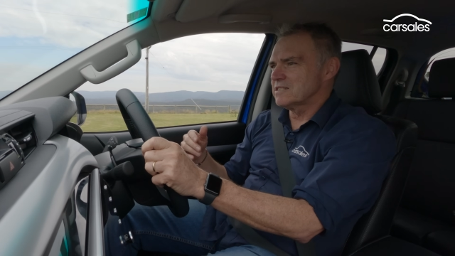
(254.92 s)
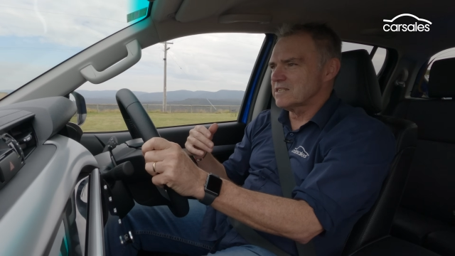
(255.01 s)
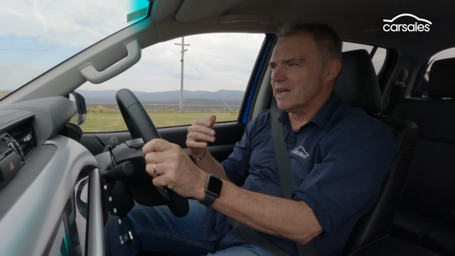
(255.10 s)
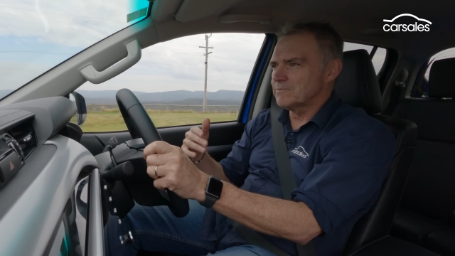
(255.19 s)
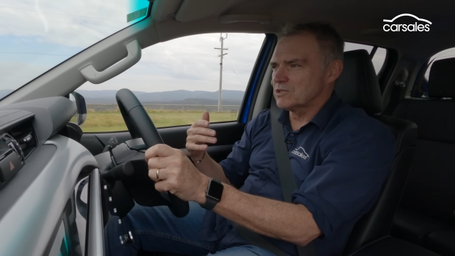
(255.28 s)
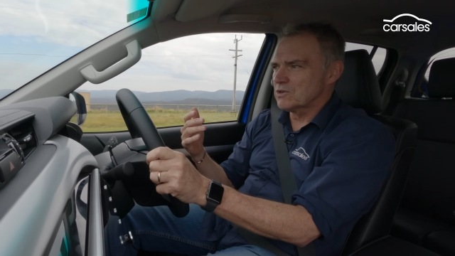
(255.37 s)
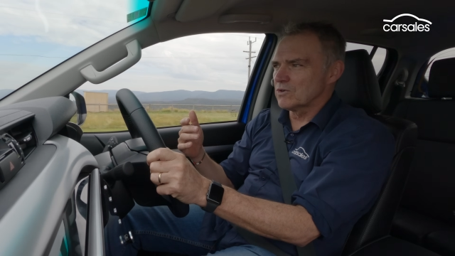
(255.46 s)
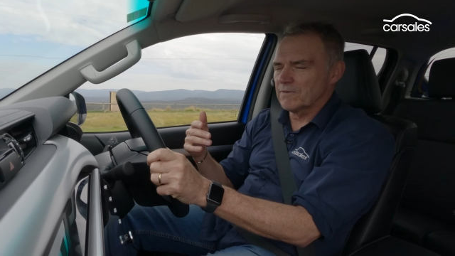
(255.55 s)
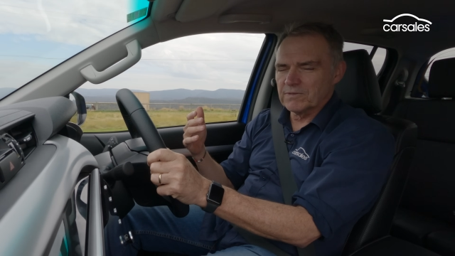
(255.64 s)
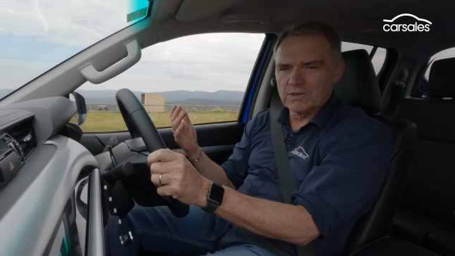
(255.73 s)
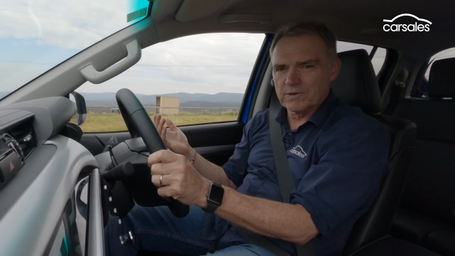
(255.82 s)
the same story
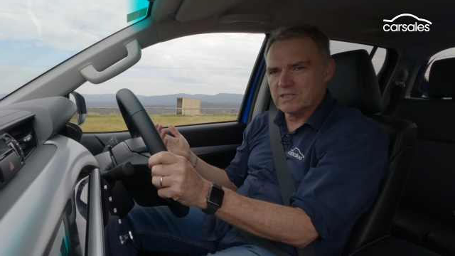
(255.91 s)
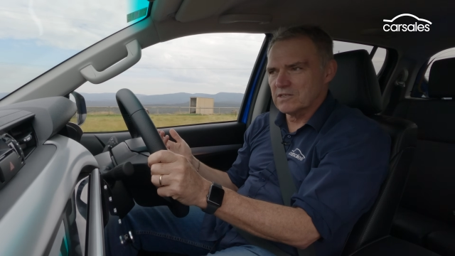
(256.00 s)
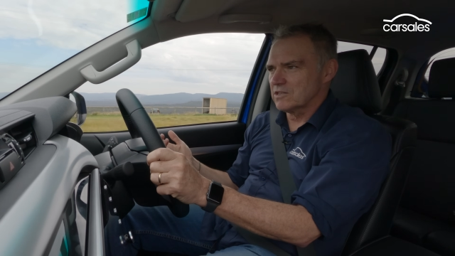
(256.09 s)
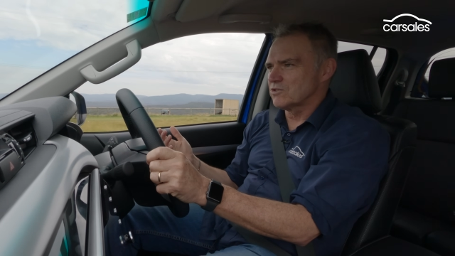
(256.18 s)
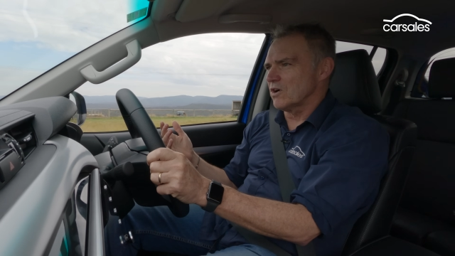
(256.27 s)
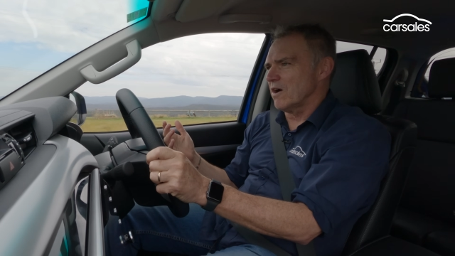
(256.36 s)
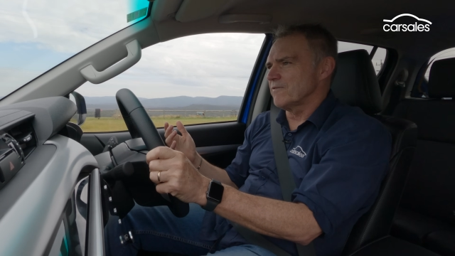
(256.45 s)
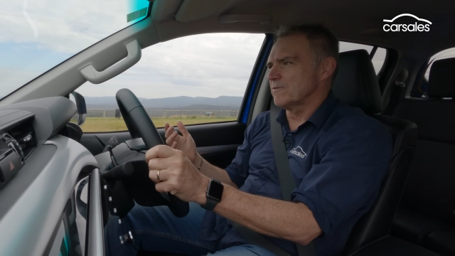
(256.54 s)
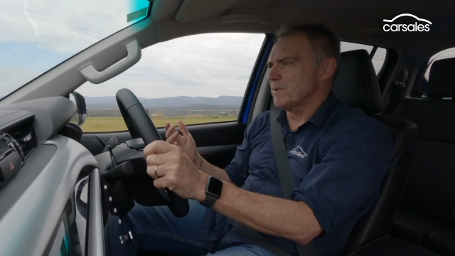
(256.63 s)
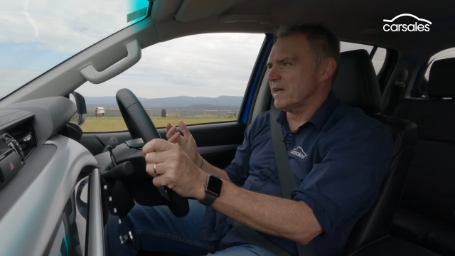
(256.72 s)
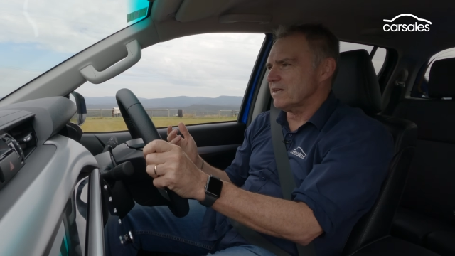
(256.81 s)
for the rest of the
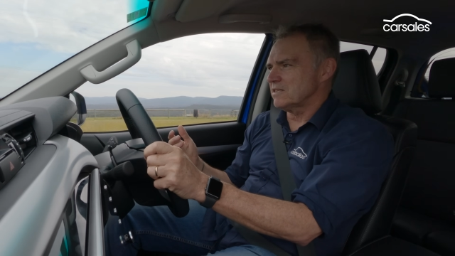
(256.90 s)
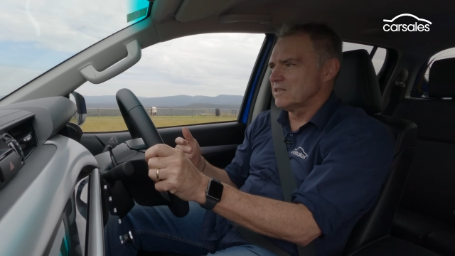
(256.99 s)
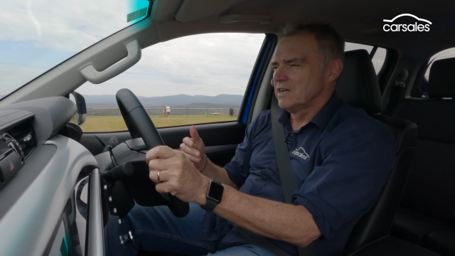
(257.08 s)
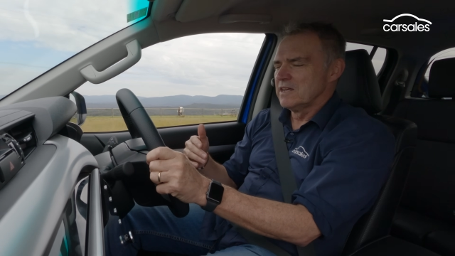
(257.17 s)
driving package.